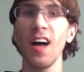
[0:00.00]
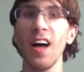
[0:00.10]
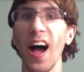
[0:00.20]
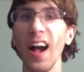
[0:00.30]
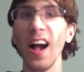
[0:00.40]

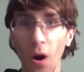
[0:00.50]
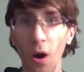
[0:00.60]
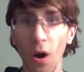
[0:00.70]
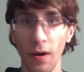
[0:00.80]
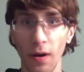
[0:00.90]
That
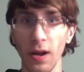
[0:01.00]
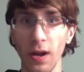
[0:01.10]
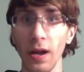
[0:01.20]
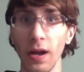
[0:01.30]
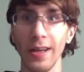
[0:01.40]
card
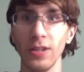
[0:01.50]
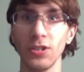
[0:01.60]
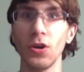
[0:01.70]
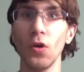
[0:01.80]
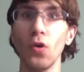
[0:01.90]
is
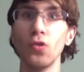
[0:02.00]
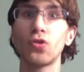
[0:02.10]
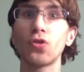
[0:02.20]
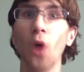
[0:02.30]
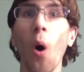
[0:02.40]

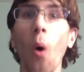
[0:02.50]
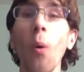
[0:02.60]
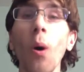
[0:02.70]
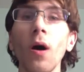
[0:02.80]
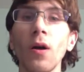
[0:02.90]

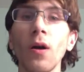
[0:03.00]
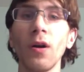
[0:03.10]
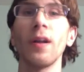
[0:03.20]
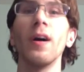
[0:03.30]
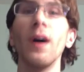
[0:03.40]
so
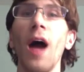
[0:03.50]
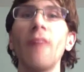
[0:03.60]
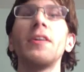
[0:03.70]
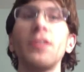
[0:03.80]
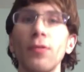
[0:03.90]
good.
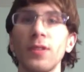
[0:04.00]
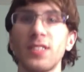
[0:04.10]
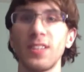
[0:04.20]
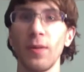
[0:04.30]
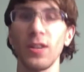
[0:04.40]
Heavy dude with
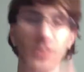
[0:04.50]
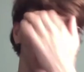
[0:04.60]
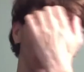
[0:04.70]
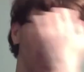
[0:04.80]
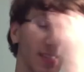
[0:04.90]
Simbuster on
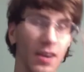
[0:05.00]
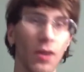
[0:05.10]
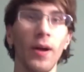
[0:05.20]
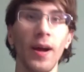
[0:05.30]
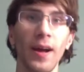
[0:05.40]
that, it's like,
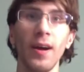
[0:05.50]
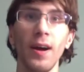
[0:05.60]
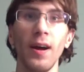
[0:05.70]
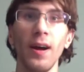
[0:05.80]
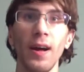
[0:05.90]
okay,
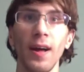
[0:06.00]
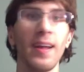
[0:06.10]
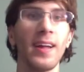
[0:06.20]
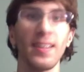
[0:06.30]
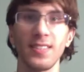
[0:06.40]
it
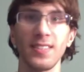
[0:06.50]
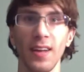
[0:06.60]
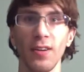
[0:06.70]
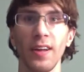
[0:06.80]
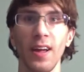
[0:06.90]
hits
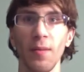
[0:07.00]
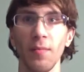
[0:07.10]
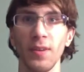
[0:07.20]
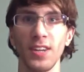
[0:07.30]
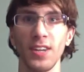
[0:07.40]
like a game, essentially.